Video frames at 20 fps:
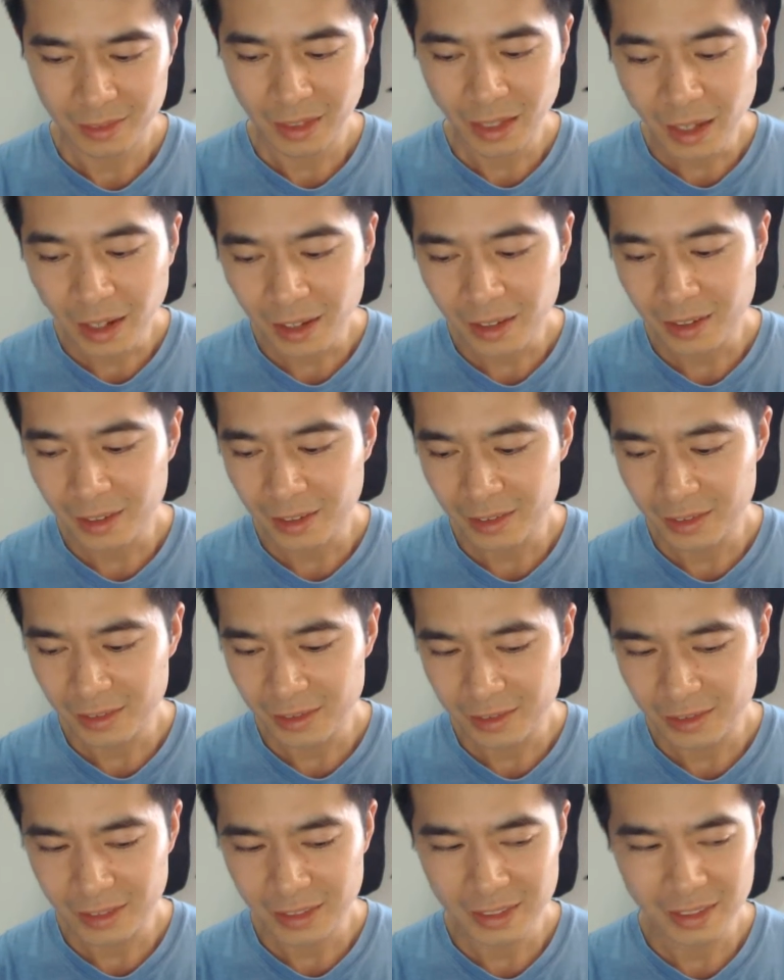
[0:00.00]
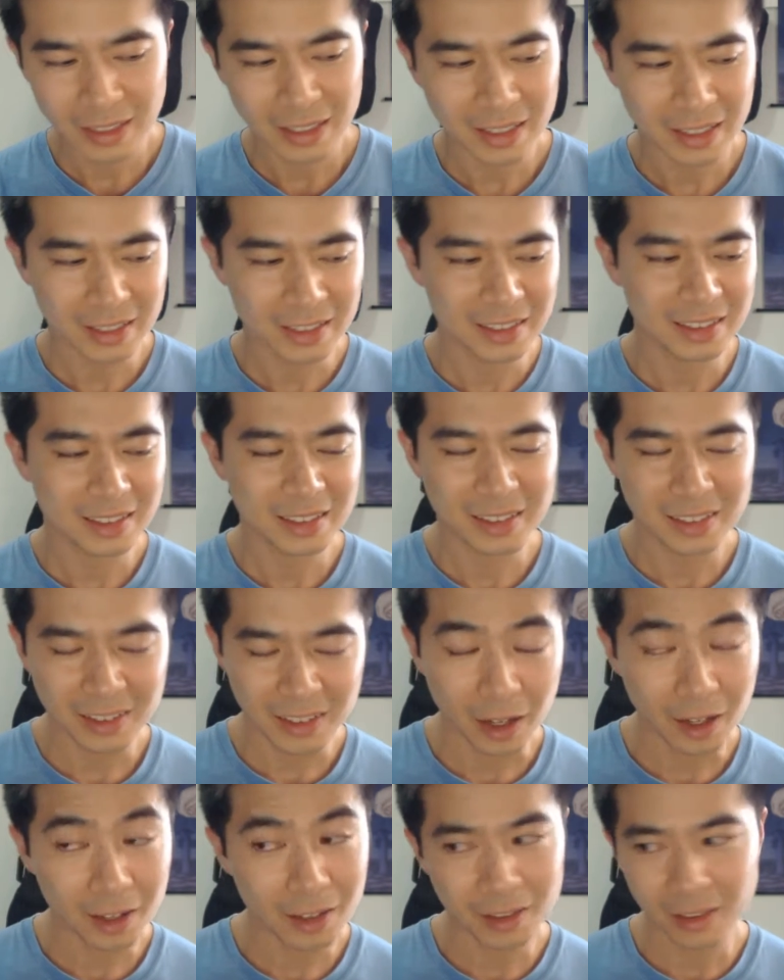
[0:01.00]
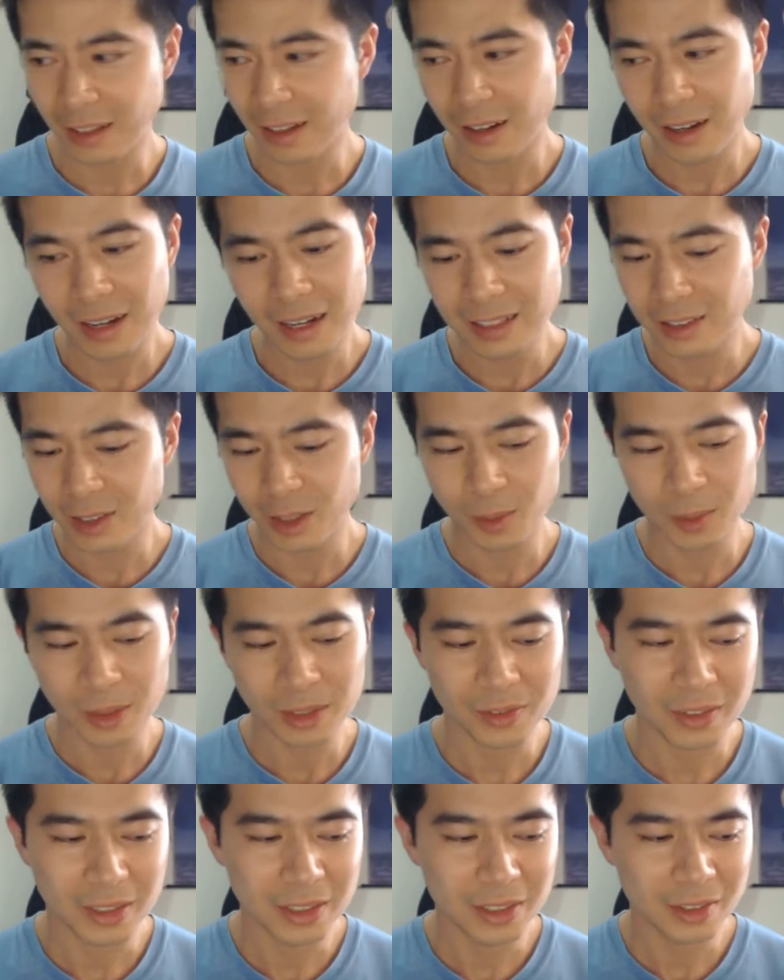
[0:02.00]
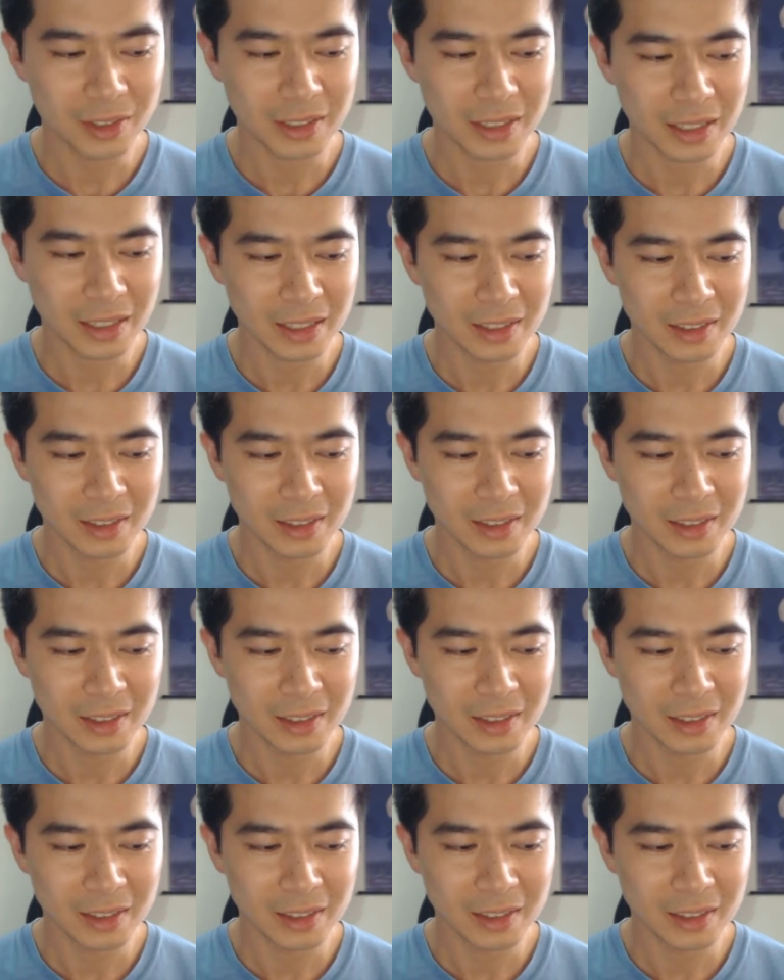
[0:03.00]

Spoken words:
yeah, just like it's like I had so much fun doing it.